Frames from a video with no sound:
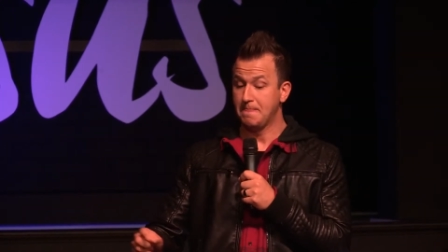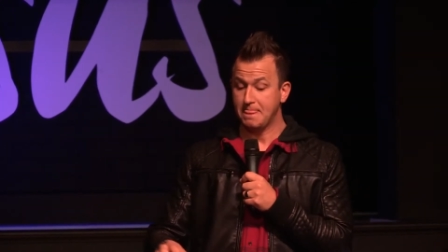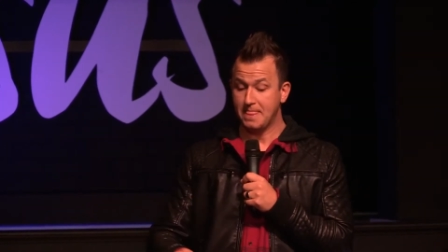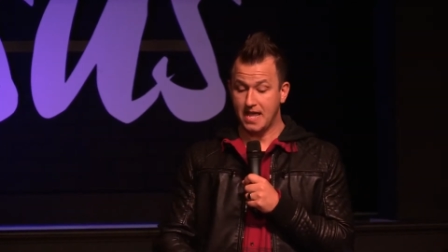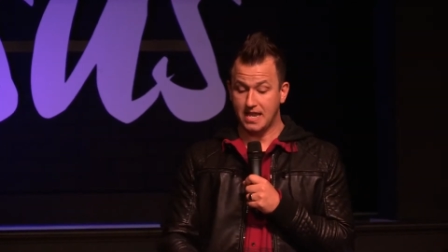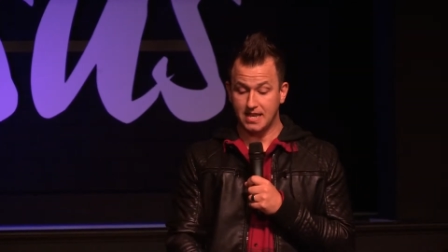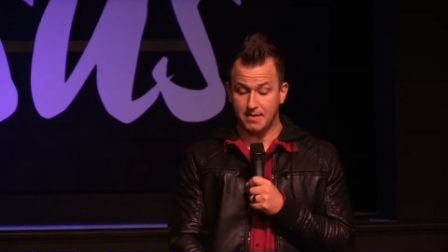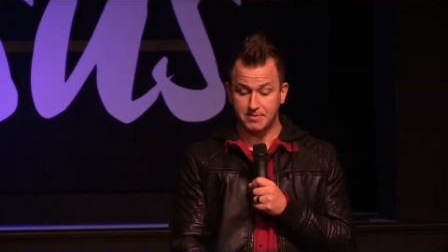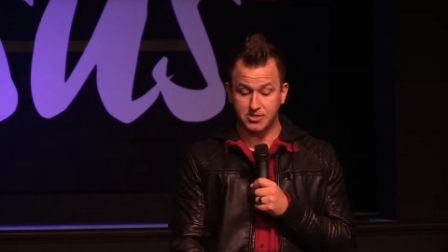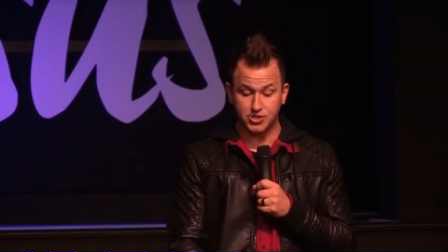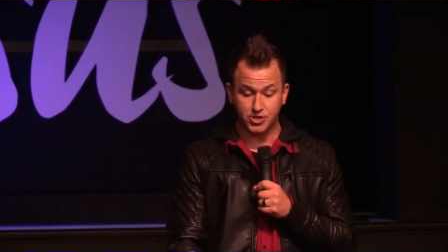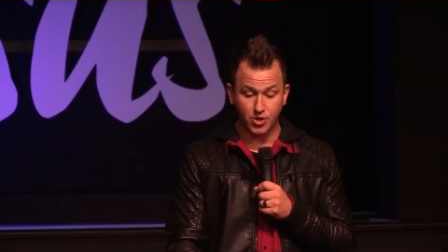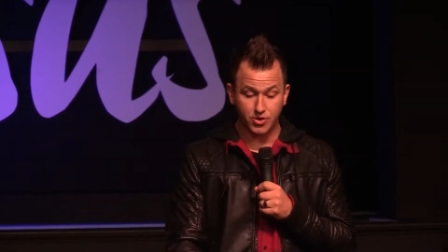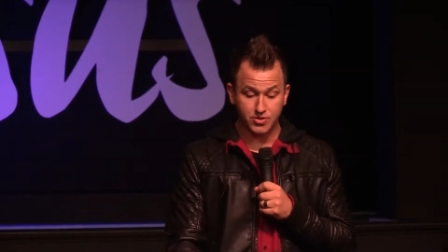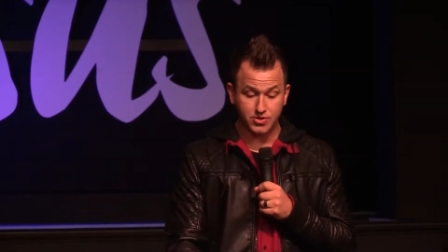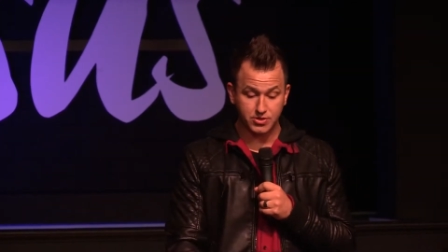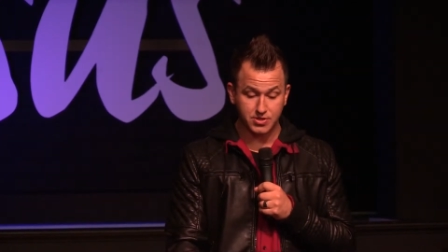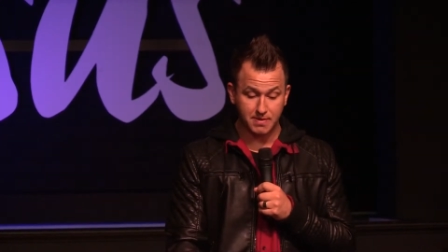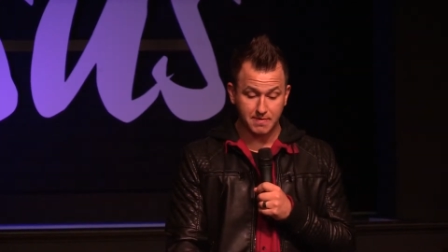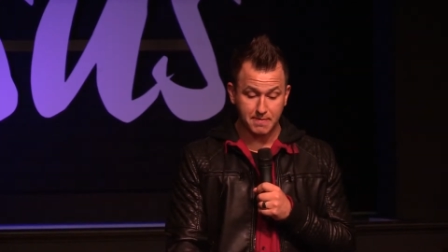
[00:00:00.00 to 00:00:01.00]
And let me show you,
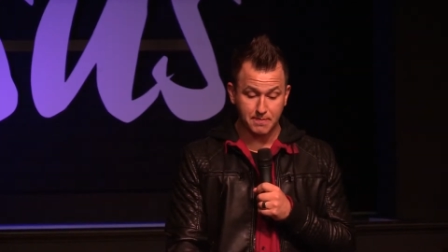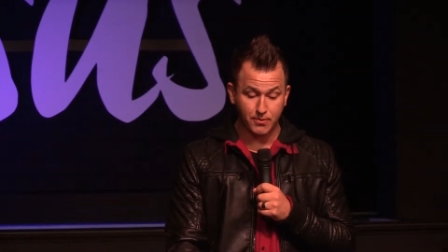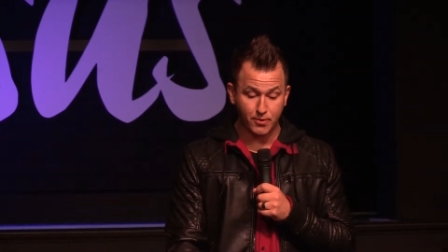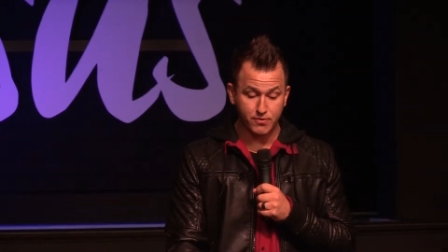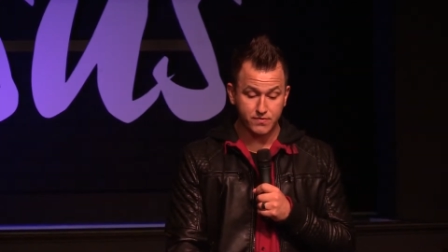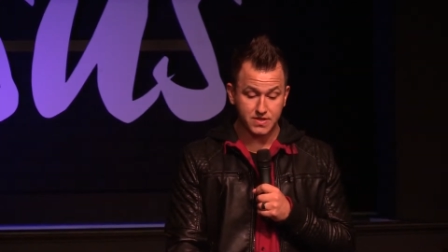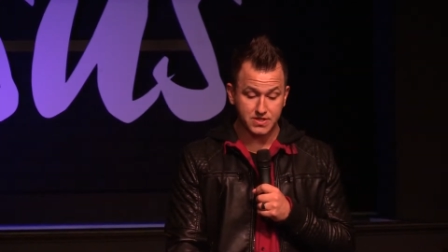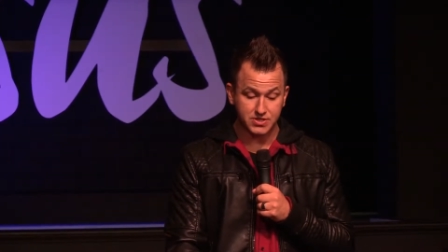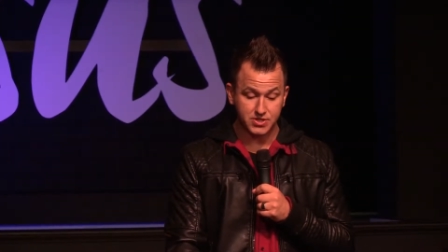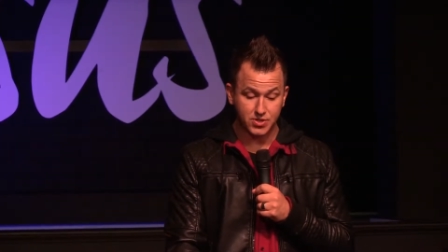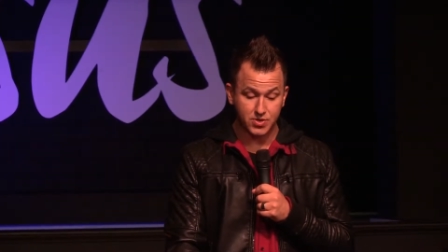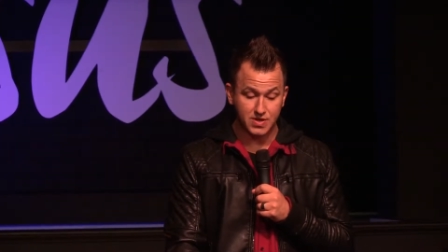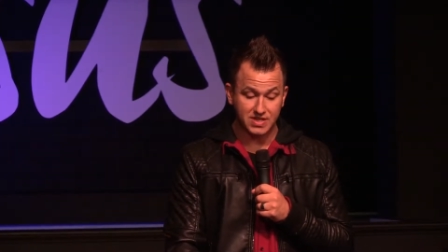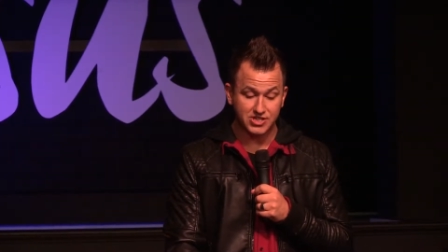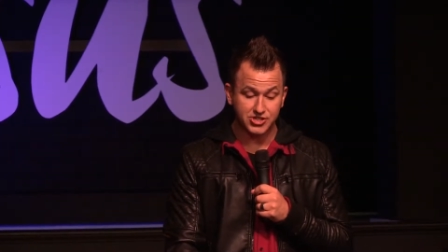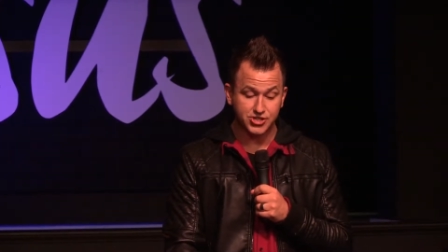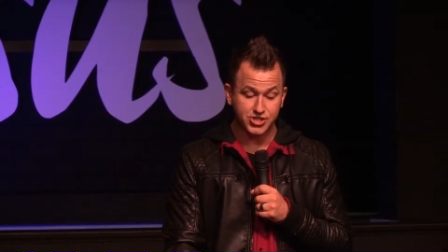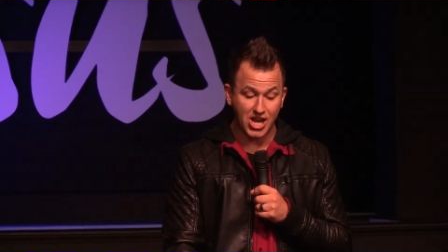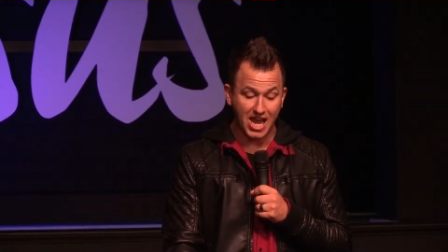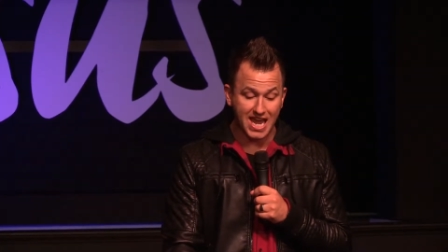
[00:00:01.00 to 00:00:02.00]
let me prove this to you. In
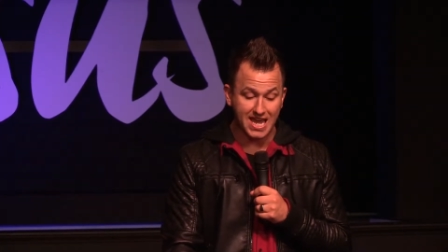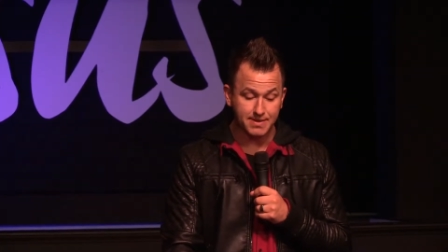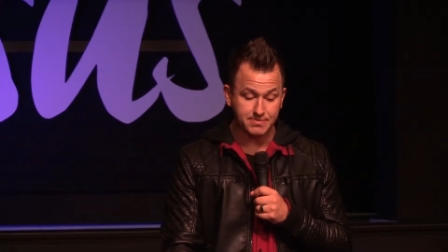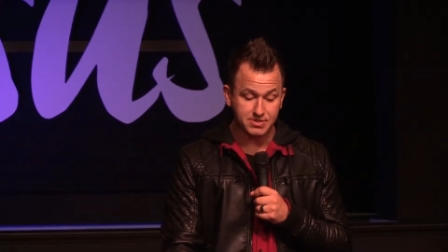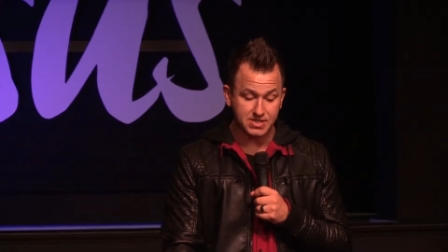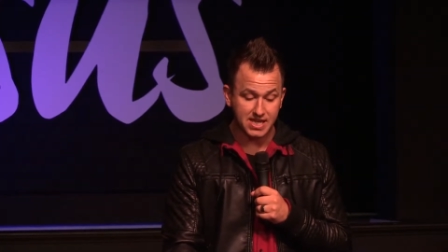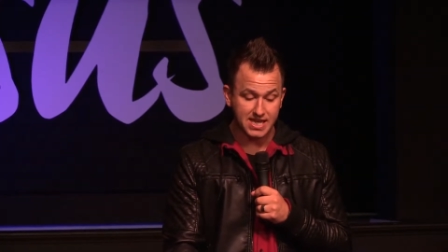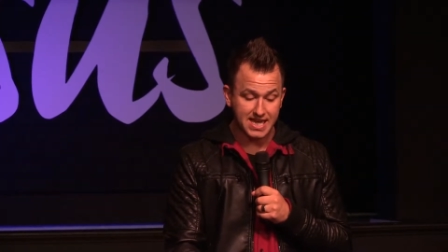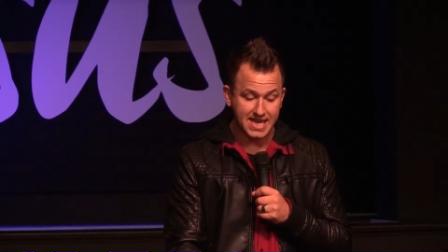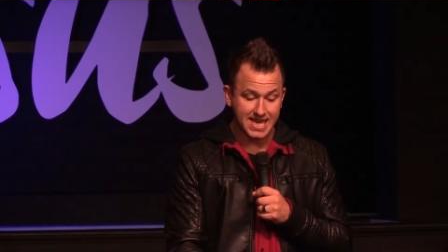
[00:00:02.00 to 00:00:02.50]
James,